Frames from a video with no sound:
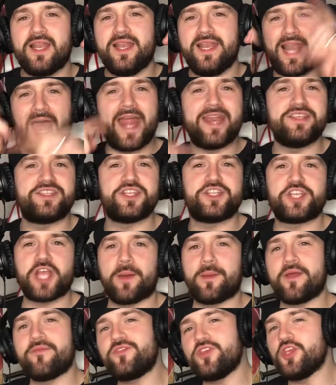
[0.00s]
Ladies and
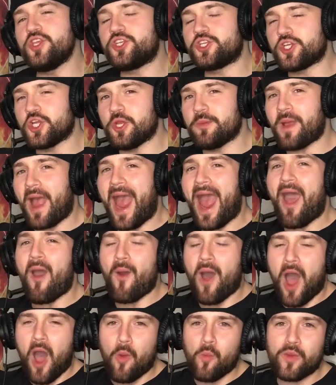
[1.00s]
gentlemen of YouTube,
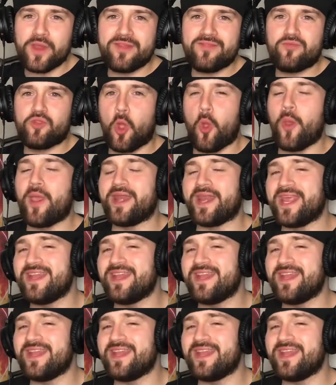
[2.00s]
how are we doing?